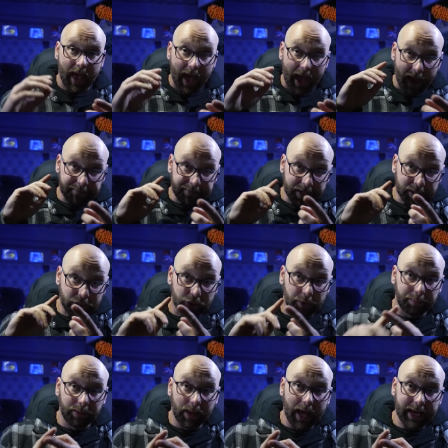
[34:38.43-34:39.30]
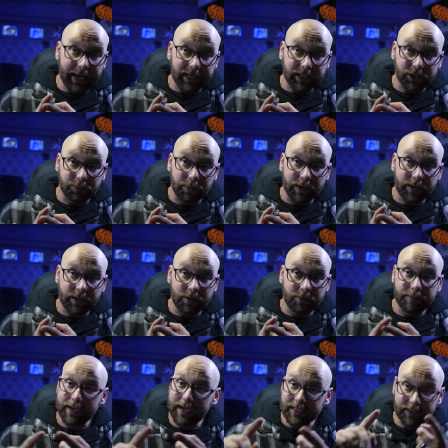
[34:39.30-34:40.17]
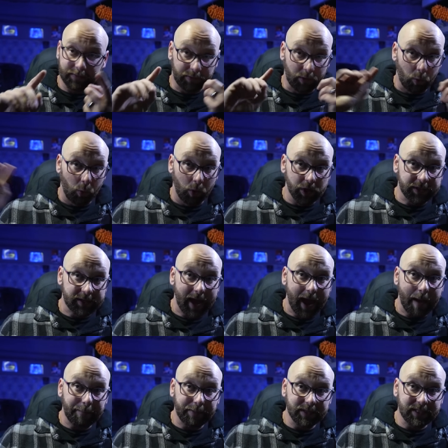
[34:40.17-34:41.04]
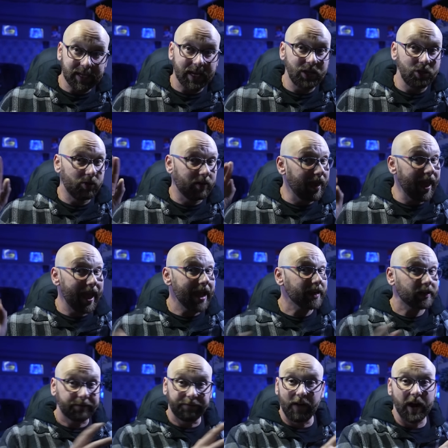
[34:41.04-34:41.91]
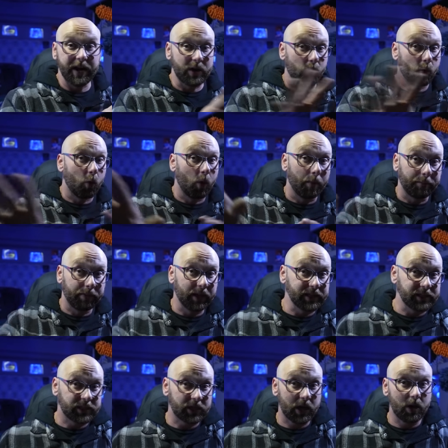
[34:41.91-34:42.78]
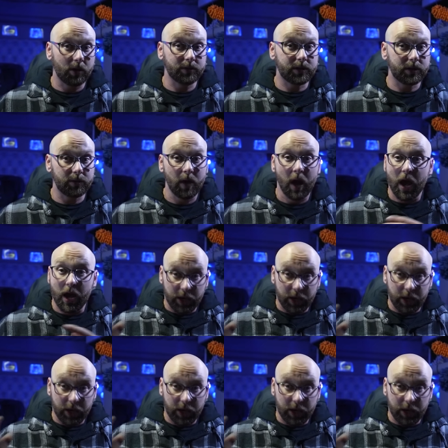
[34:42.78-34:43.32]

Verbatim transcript: Have extra blankets with you, because if the worst happens and you can't find a warm place to go to,